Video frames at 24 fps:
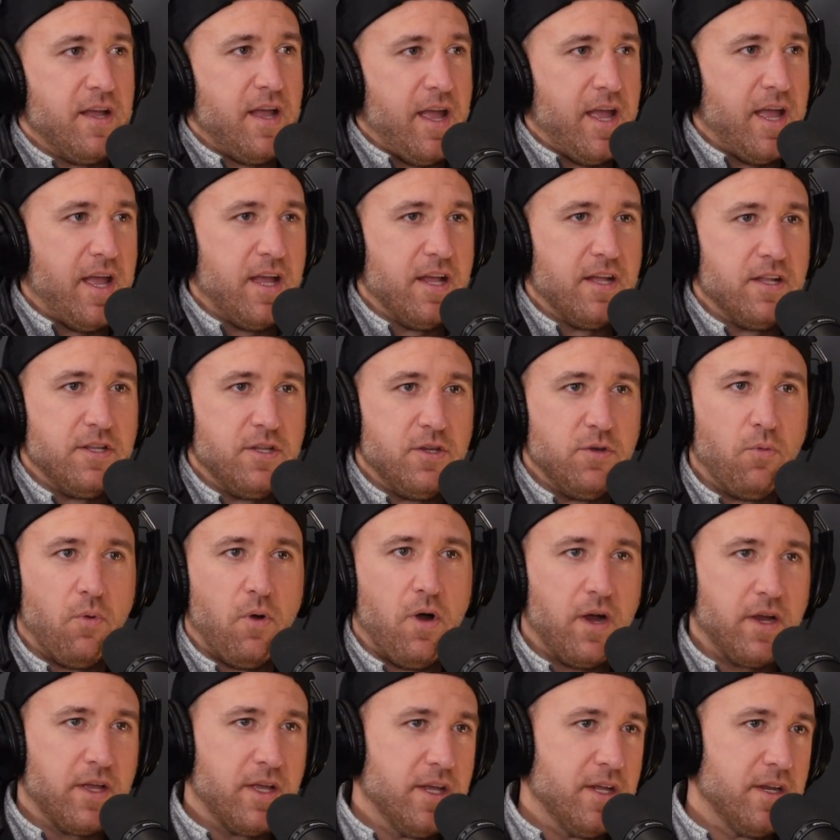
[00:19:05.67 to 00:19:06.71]
And you
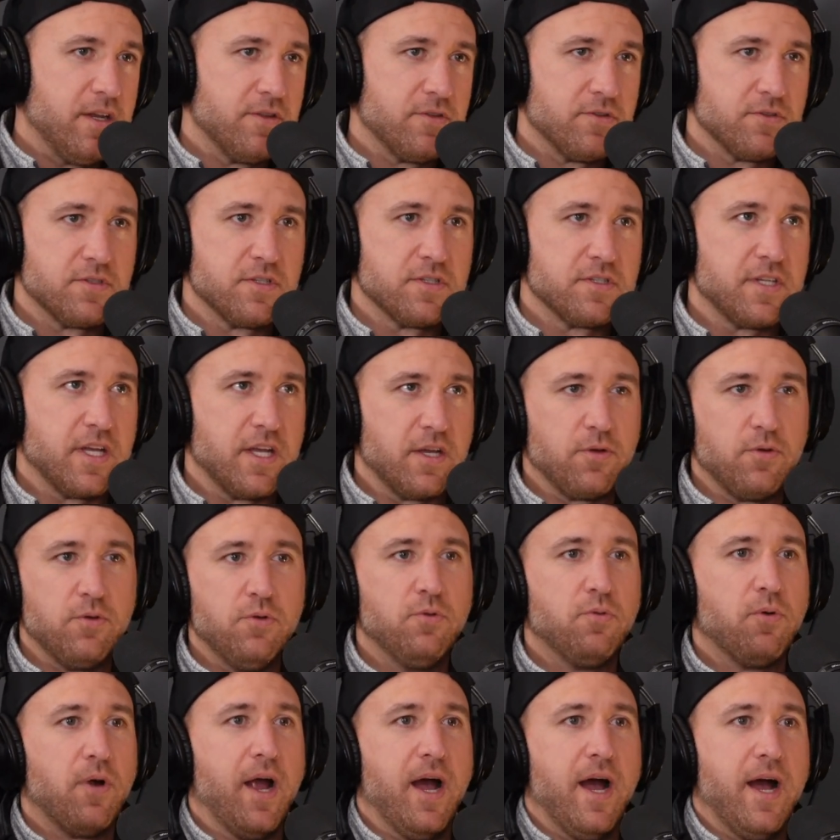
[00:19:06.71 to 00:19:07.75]
walk in and there's this
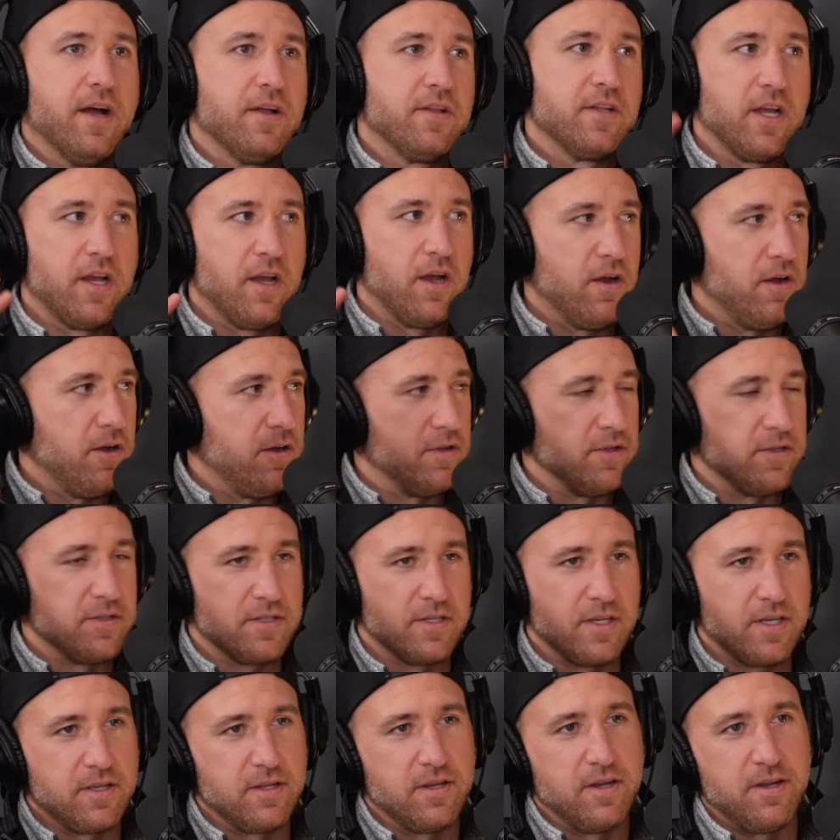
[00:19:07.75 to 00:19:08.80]
hoorah,
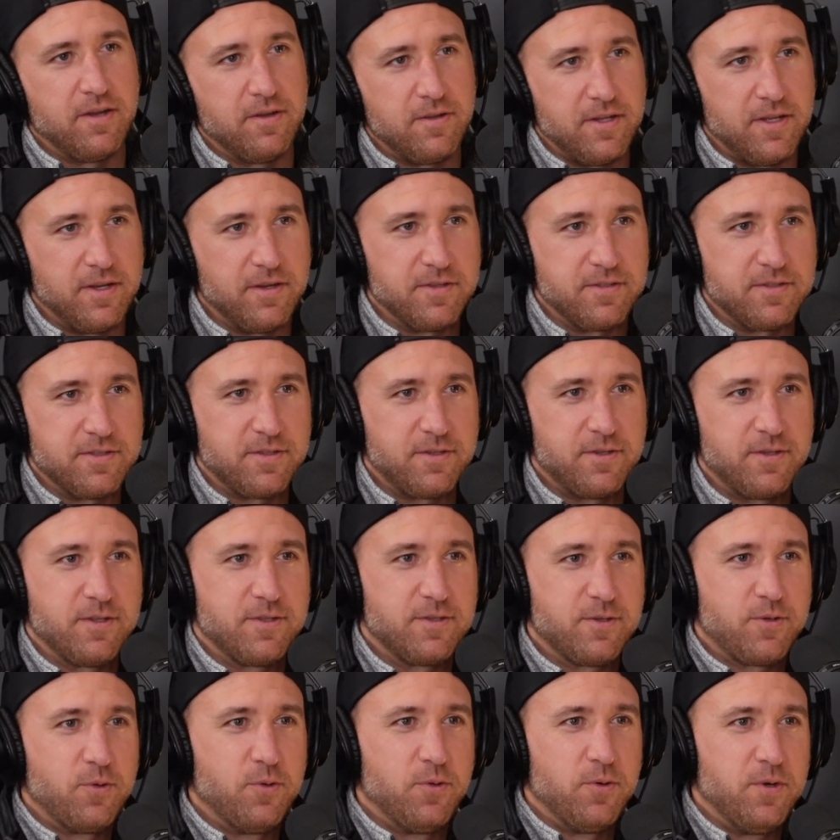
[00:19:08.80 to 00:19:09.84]

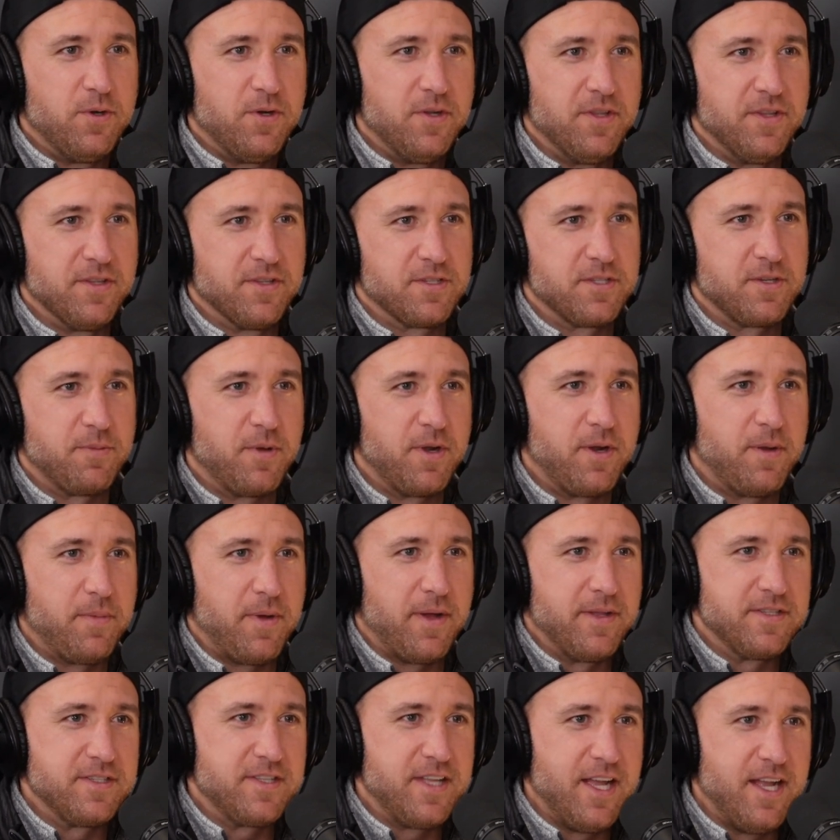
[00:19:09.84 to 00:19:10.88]
it's cool. And someone up
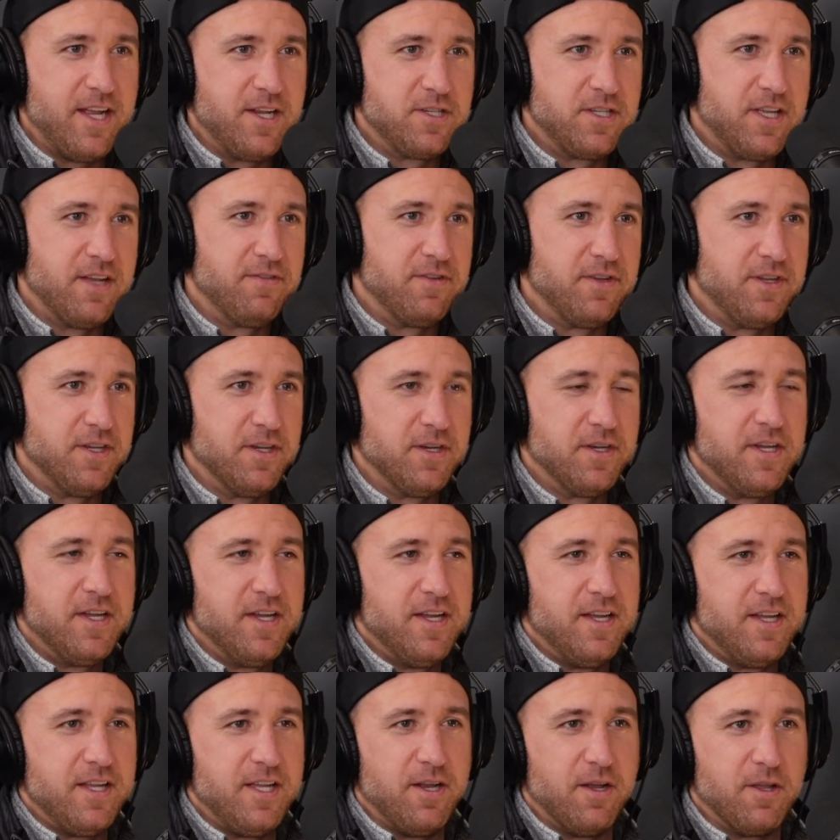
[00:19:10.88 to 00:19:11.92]
on stage giving you,
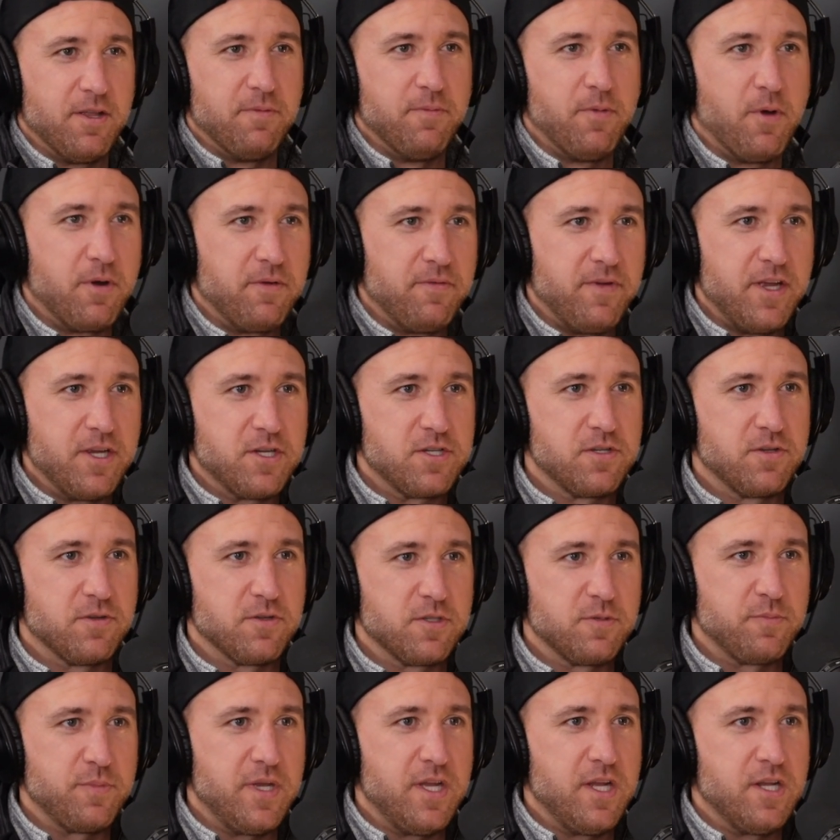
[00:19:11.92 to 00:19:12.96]
the motivational
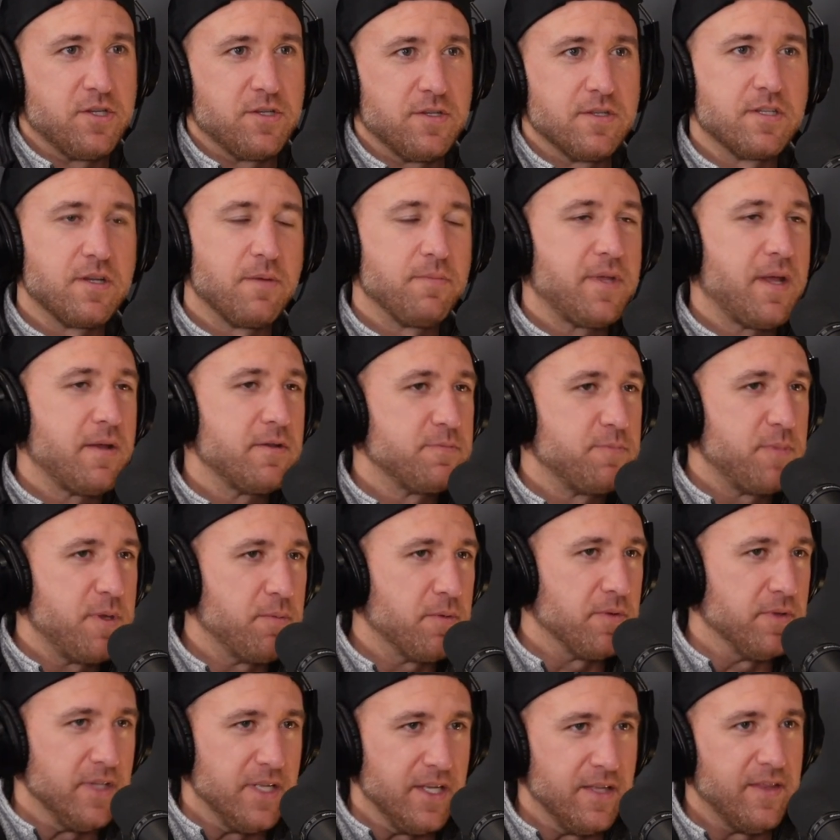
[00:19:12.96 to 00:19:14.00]
speech. And sometimes
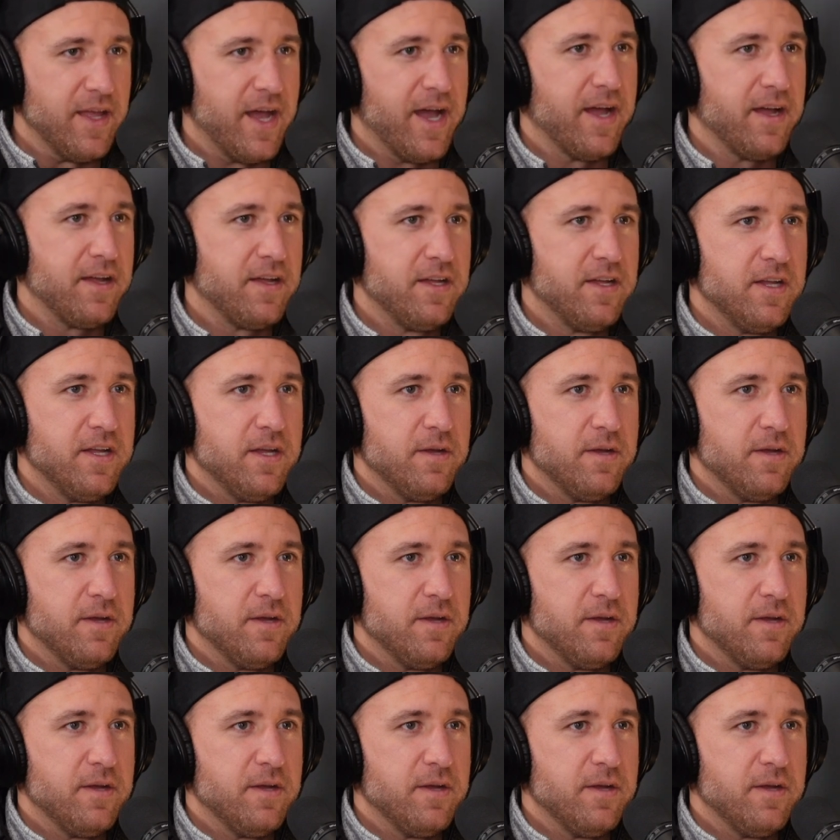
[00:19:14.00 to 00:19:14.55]
people need that.